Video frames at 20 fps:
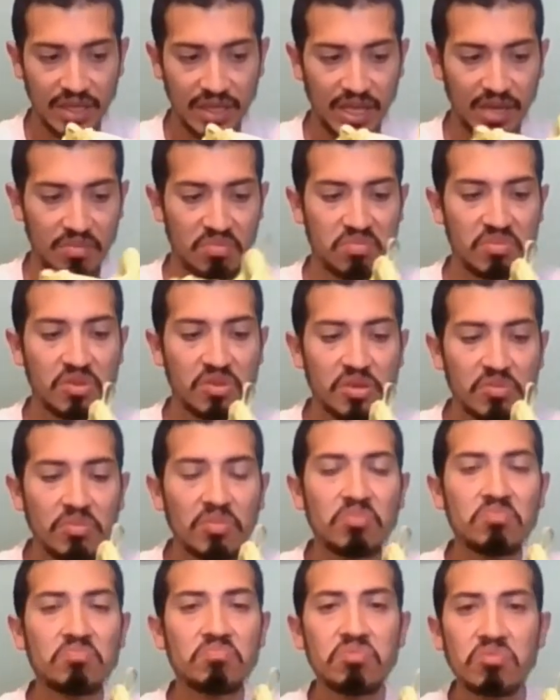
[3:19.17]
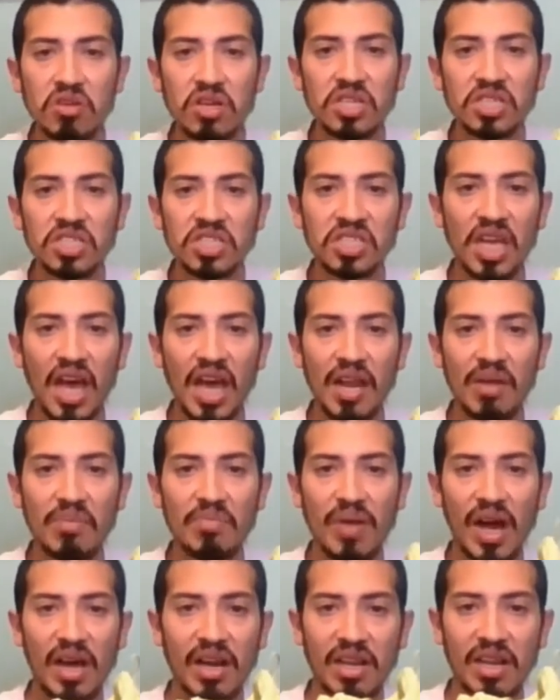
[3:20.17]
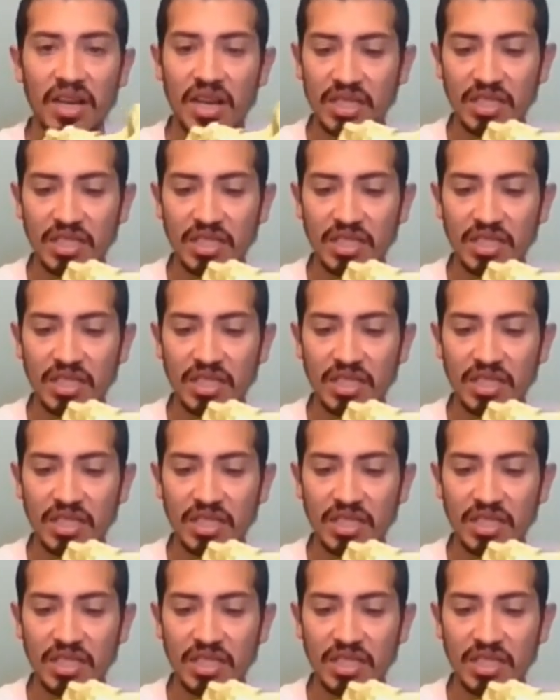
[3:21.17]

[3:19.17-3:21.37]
I'm pretty sad about it.